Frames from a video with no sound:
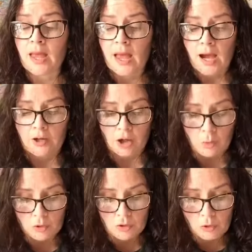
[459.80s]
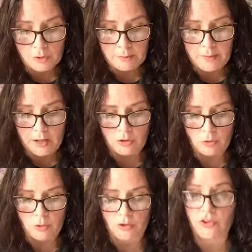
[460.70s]
And now we're told that
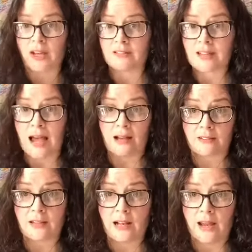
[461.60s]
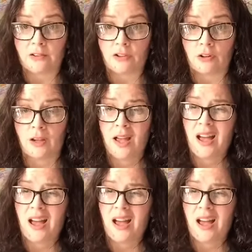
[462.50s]
Matthew was a tax collector.